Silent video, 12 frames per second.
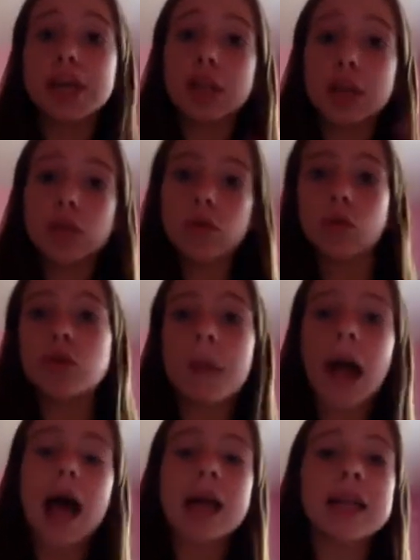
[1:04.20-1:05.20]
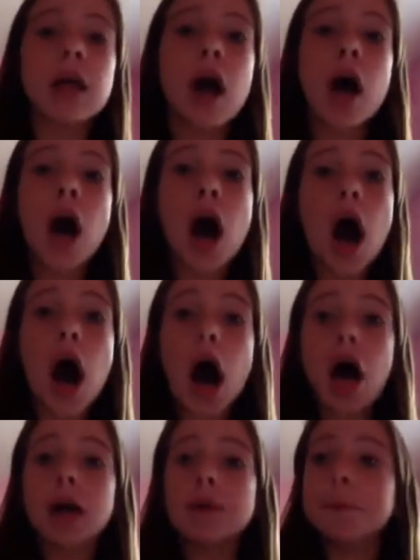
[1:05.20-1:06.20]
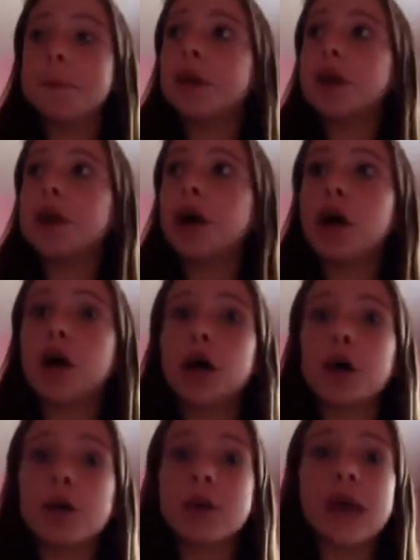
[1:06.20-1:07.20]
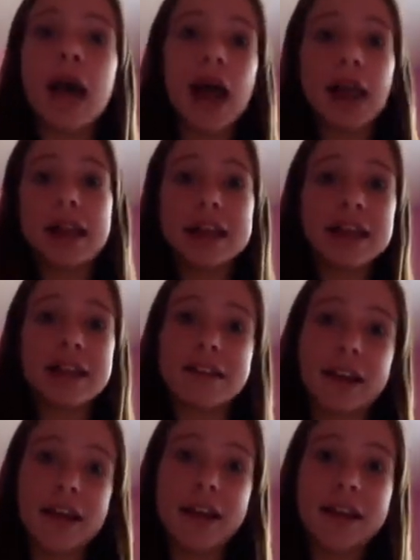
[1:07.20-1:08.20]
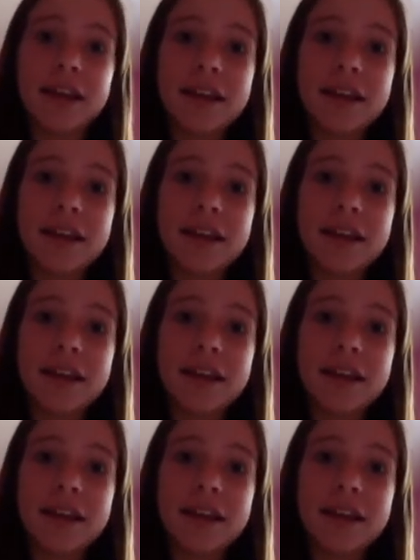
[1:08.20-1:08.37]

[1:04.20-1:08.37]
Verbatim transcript: 2 school supplies. So yeah, let's get started.